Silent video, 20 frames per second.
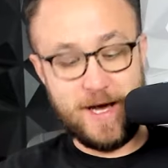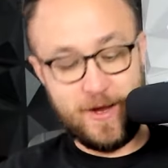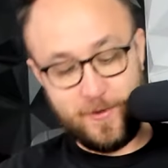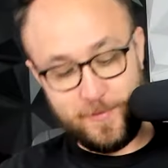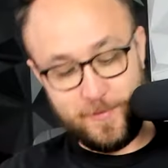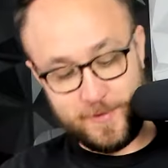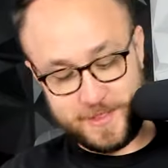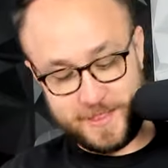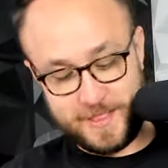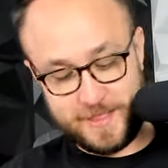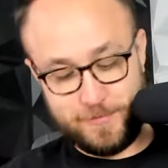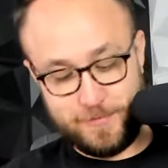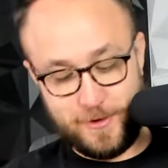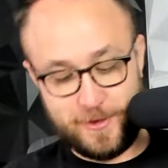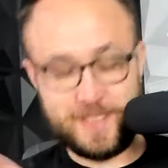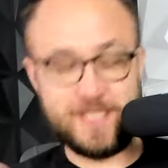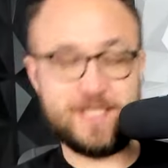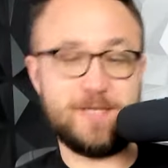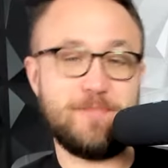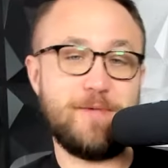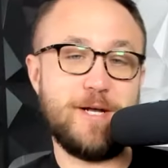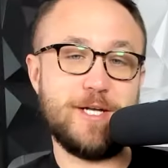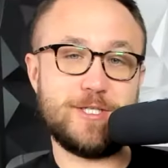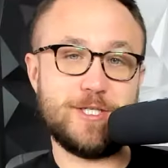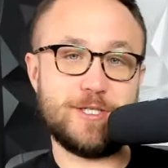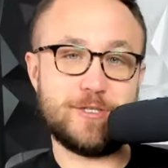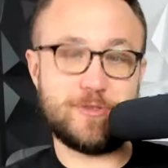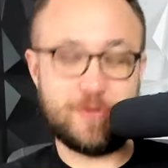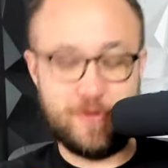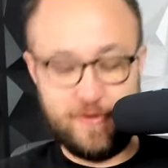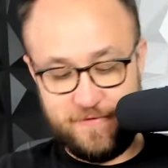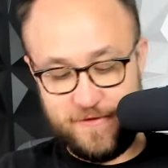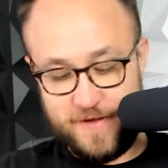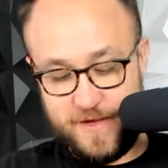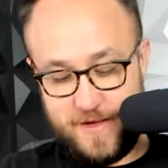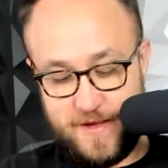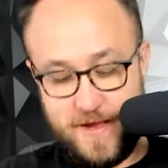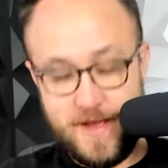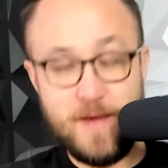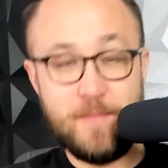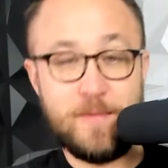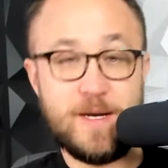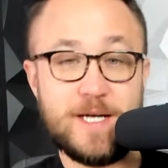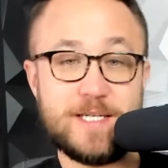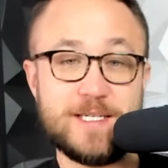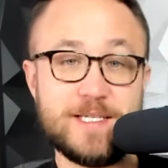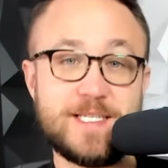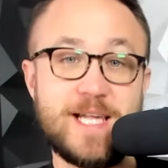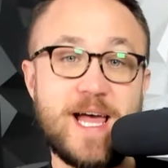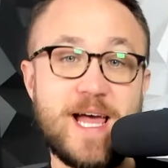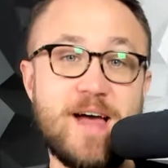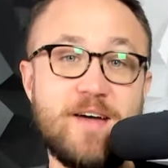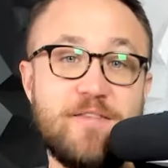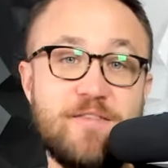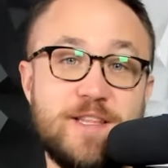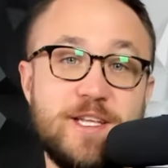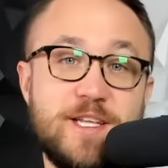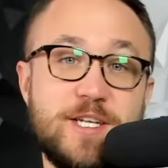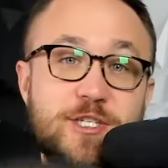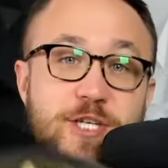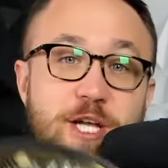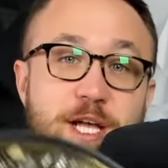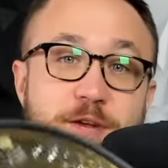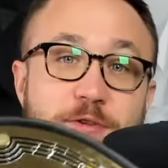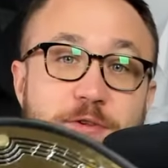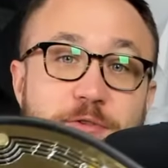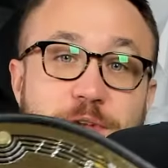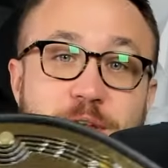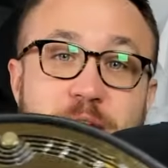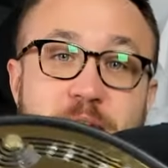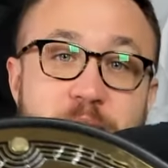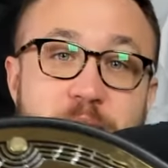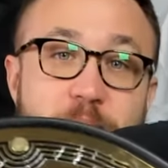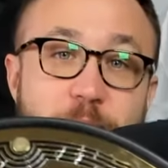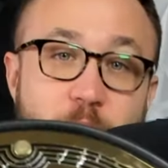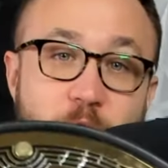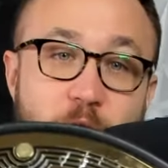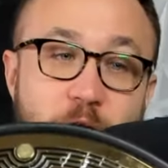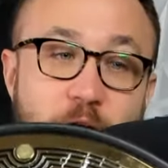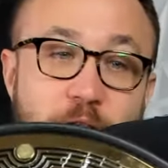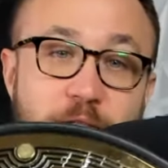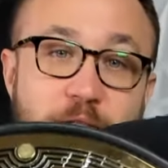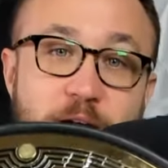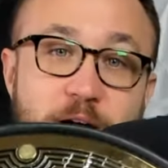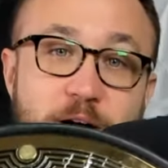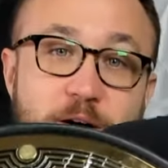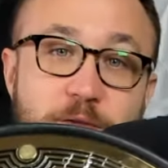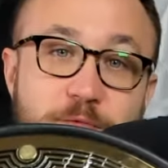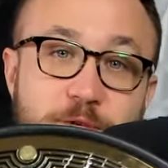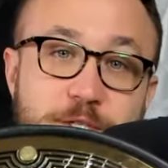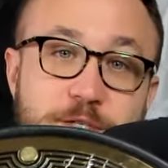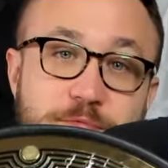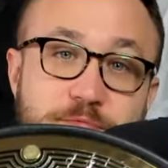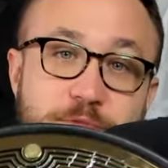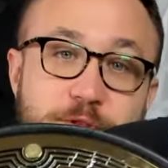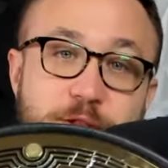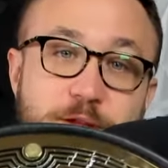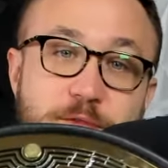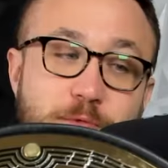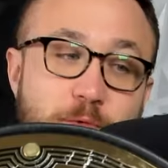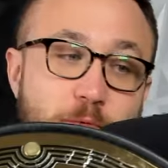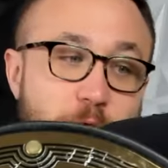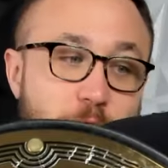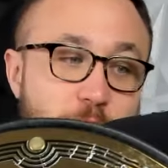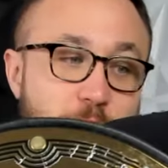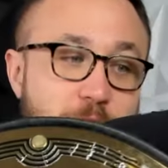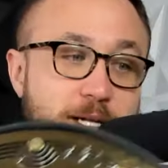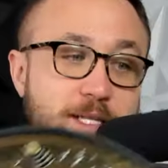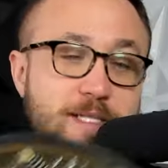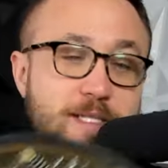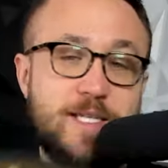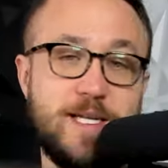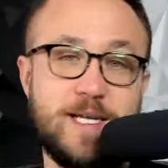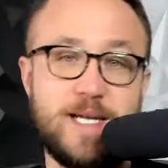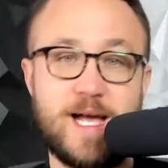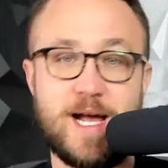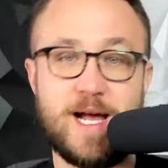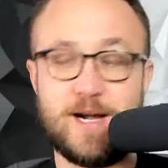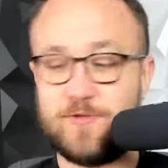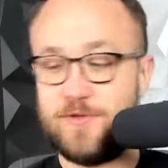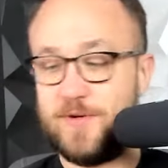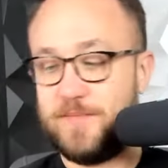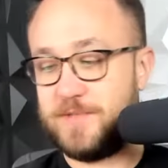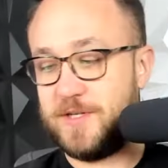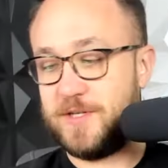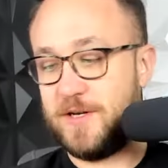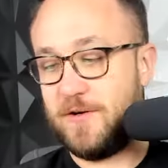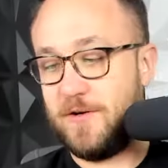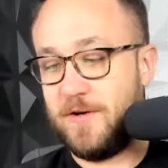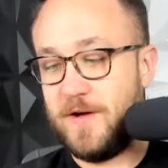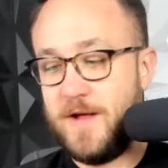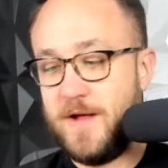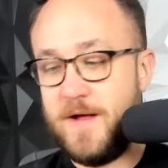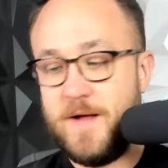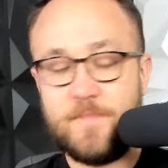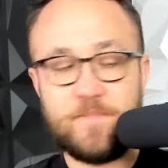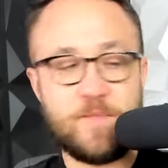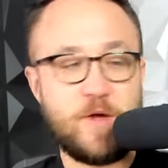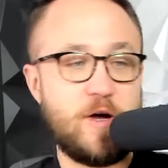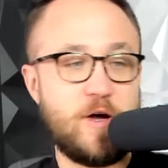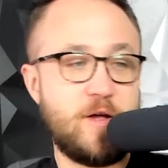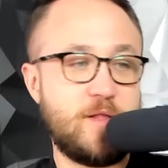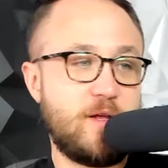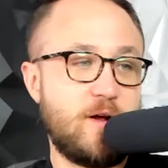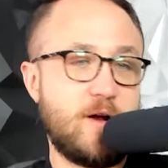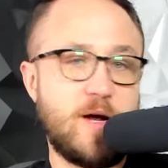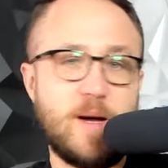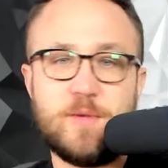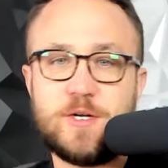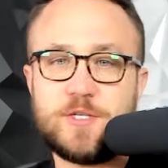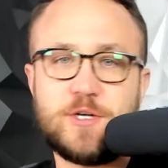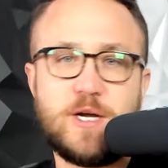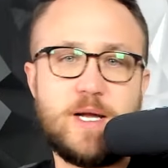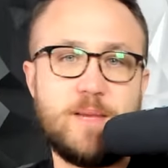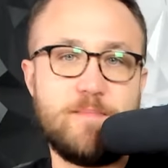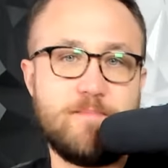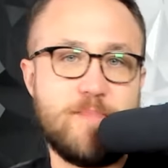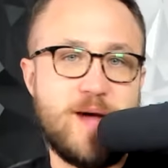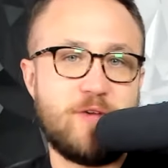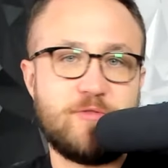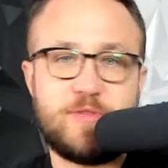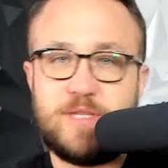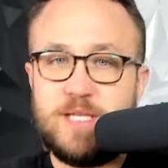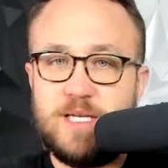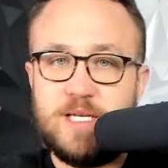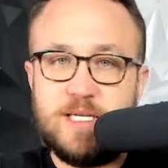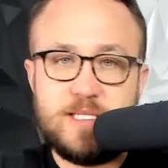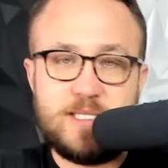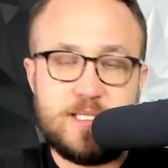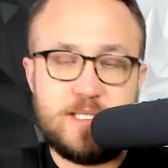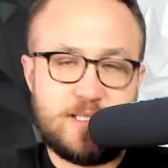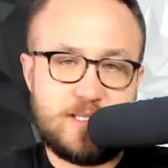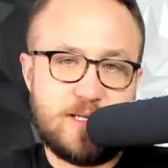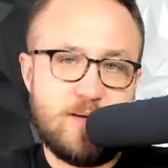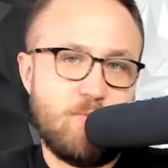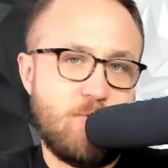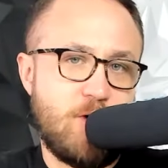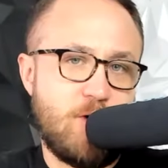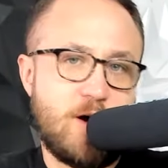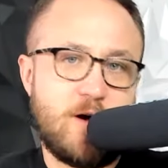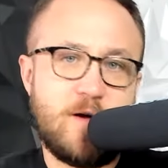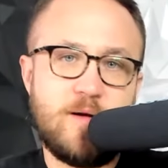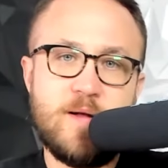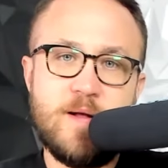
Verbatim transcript: almost this participation trophy, but it does have the channel name on there, which is really rewarding seeing Hack Crypto on there. I'm gonna try and mount these somewhere